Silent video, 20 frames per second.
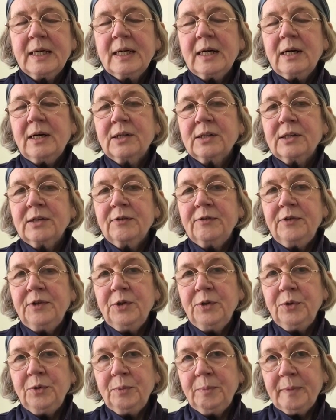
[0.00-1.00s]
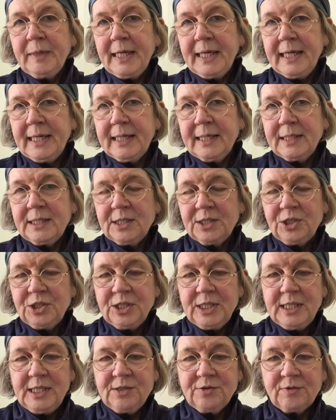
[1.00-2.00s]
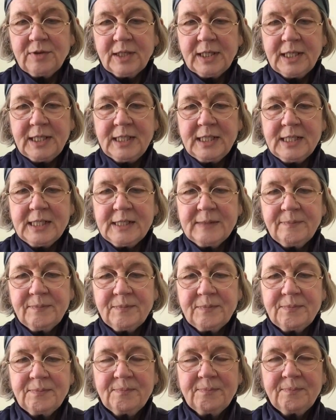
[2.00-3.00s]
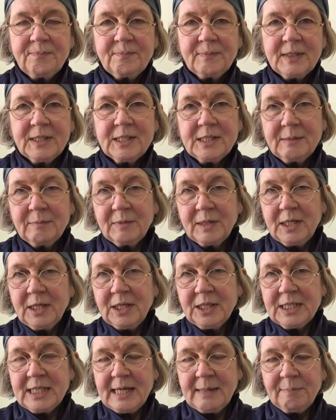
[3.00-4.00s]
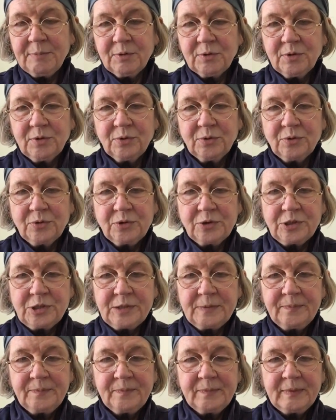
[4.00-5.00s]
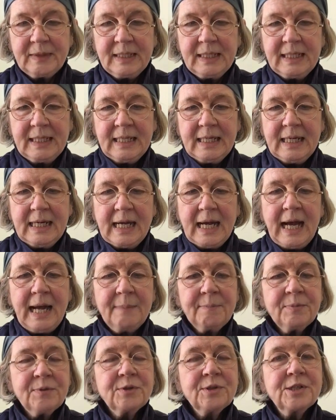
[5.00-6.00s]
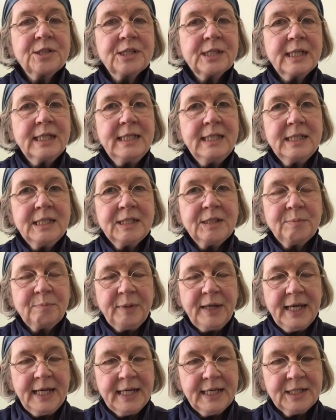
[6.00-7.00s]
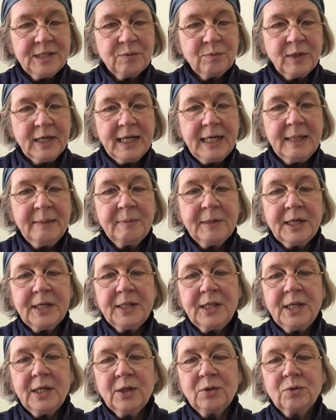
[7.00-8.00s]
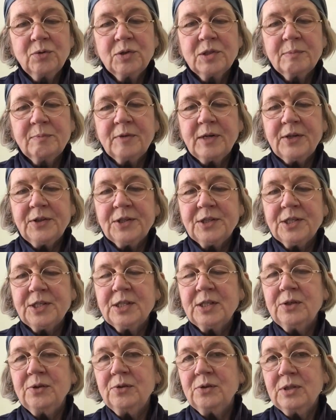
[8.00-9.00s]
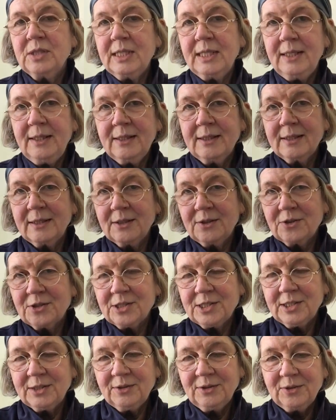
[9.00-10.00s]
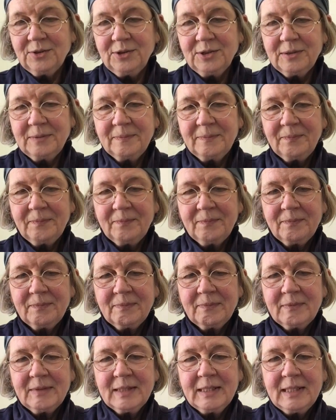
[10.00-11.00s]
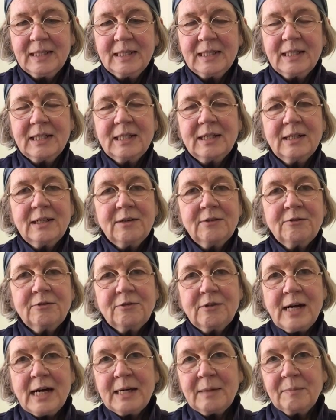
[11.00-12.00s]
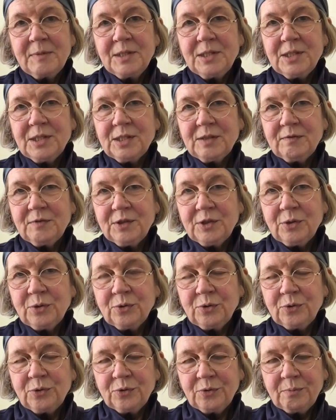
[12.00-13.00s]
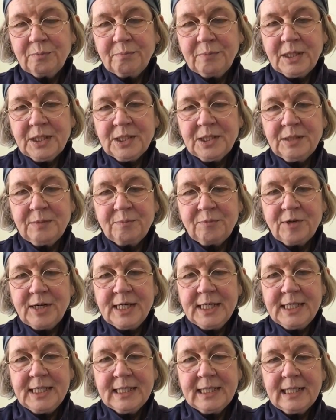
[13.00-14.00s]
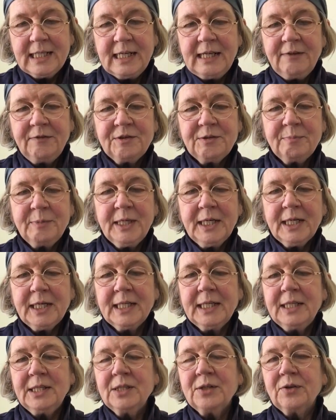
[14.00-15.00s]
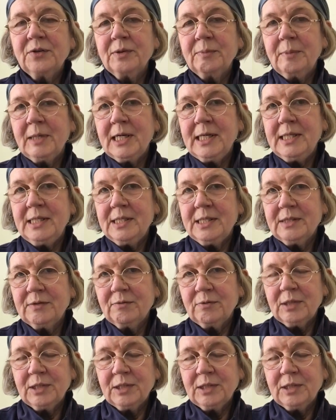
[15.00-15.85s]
are a few pared cheese rinds, some cut apple cores, apple skins pared away by the older brothers whose teeth are not so good, fragments of torn buttered bread left behind on the plates of